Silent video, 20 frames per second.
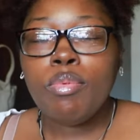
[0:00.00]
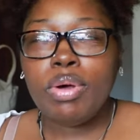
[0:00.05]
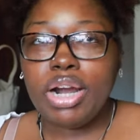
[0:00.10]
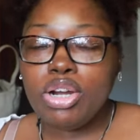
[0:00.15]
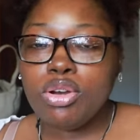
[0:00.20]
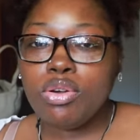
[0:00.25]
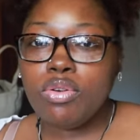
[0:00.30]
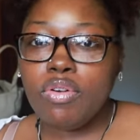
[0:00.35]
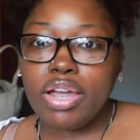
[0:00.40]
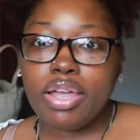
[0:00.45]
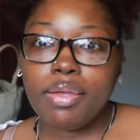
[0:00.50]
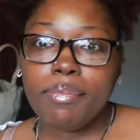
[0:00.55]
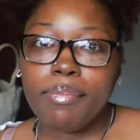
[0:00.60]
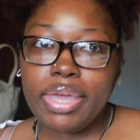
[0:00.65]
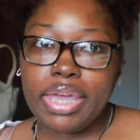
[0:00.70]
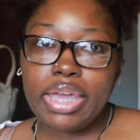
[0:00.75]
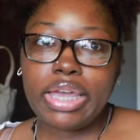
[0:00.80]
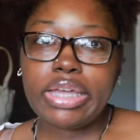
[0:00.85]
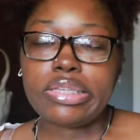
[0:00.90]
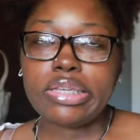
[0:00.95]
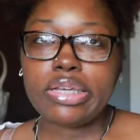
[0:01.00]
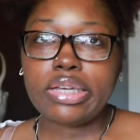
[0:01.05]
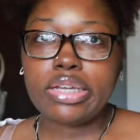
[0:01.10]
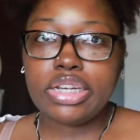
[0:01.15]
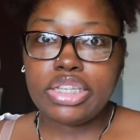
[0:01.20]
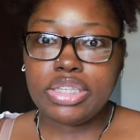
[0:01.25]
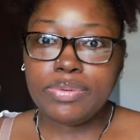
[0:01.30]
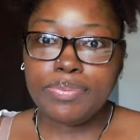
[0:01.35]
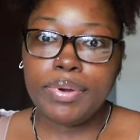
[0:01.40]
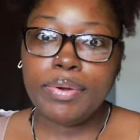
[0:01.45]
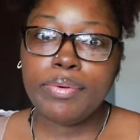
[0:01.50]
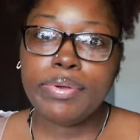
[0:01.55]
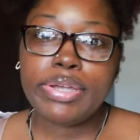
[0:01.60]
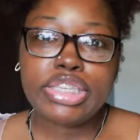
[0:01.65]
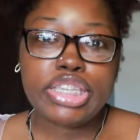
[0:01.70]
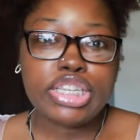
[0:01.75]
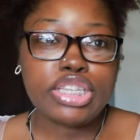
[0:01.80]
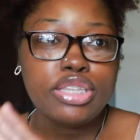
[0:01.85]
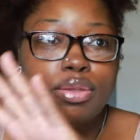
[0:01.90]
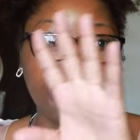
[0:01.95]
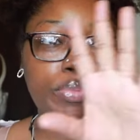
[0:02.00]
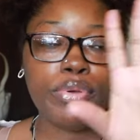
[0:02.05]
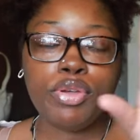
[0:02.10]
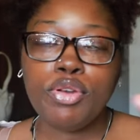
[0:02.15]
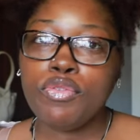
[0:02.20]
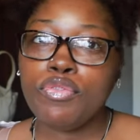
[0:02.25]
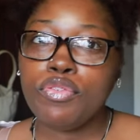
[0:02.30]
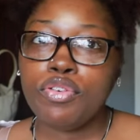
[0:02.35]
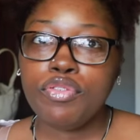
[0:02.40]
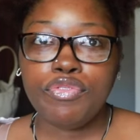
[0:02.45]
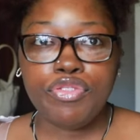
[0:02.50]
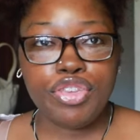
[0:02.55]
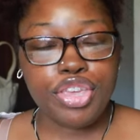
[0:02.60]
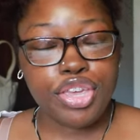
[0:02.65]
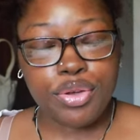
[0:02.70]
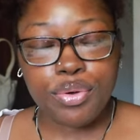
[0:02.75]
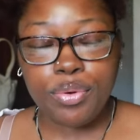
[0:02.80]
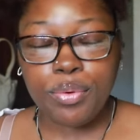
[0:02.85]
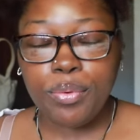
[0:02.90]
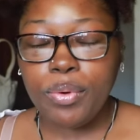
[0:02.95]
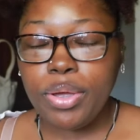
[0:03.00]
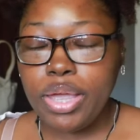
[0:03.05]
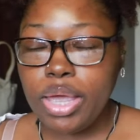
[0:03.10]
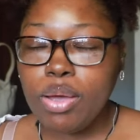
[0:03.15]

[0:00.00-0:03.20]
but i do recommend it's a good experience it's a beautiful view